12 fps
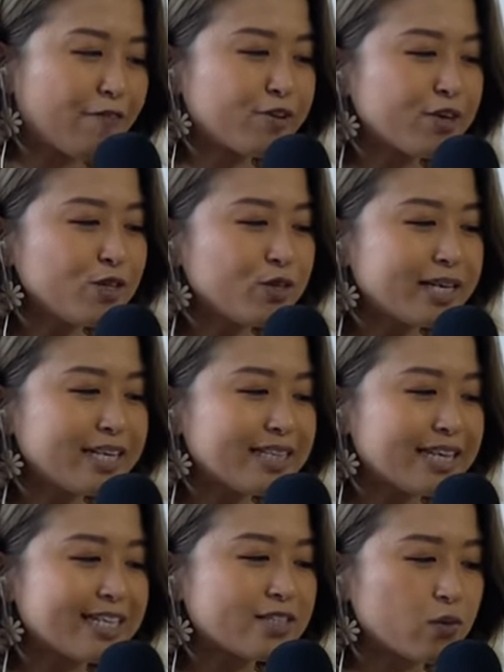After looking
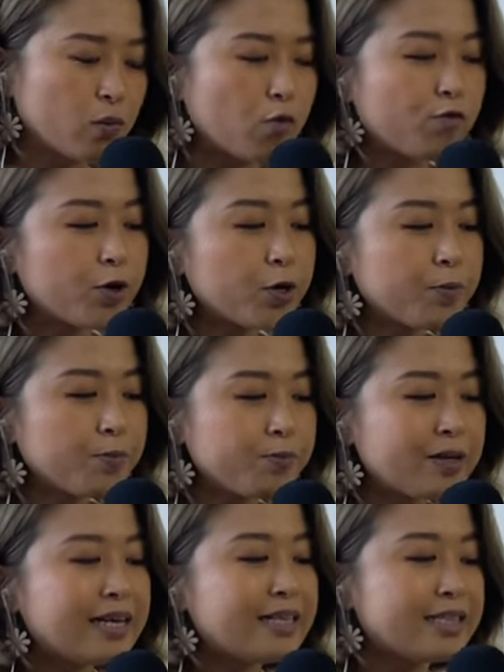things over,
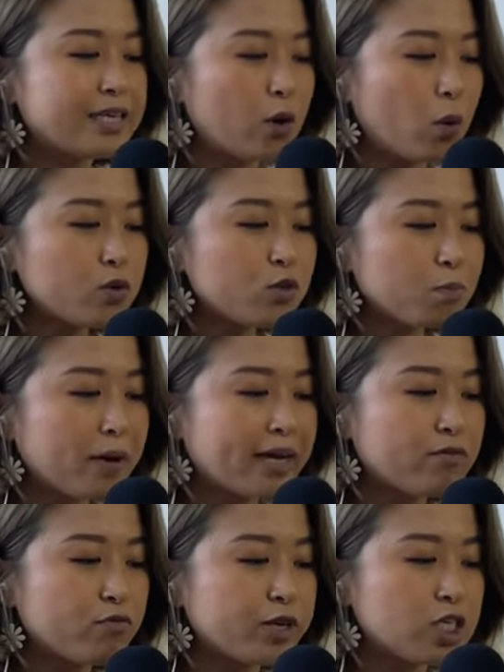the old
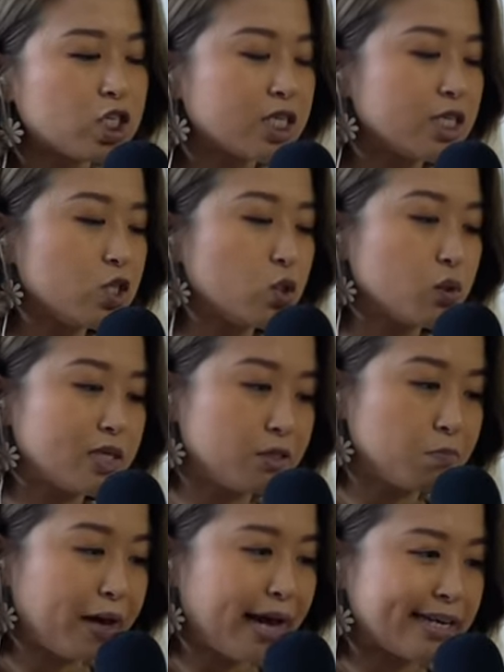man reached into
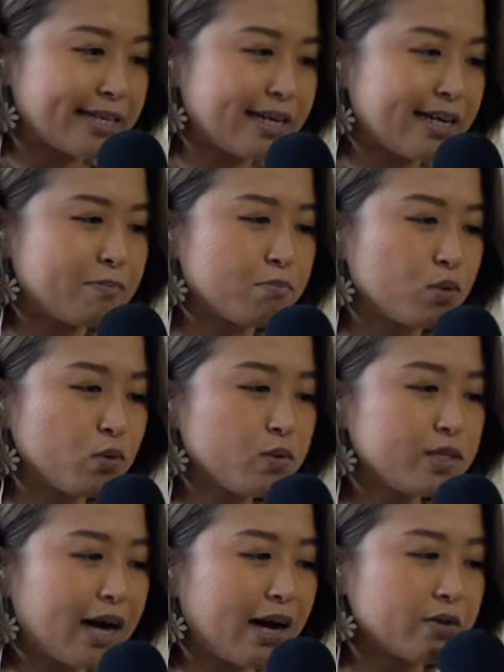his bag and
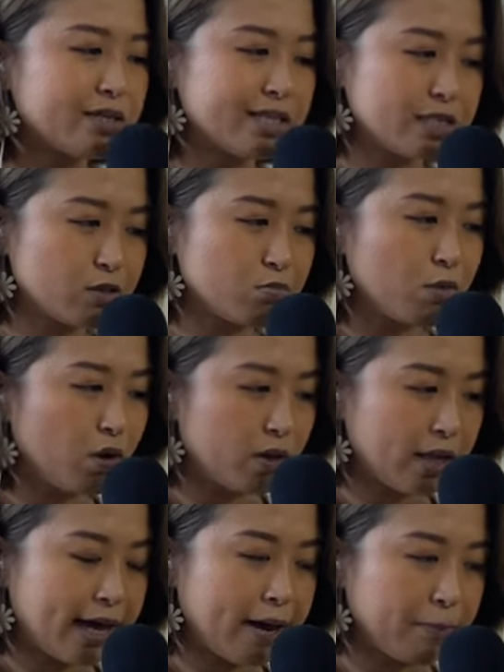pulled out a small
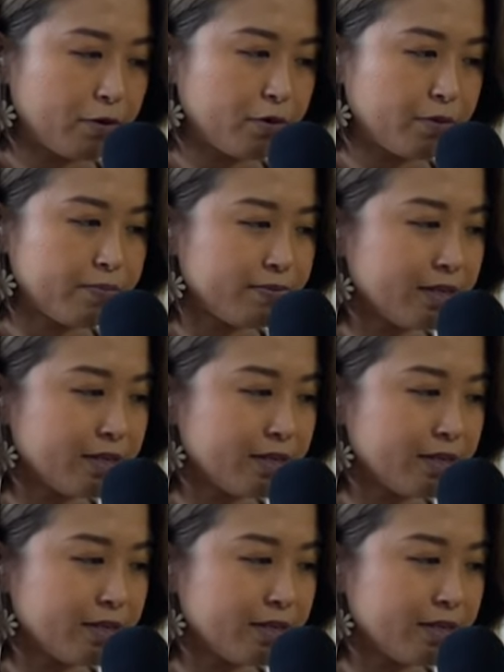hammer.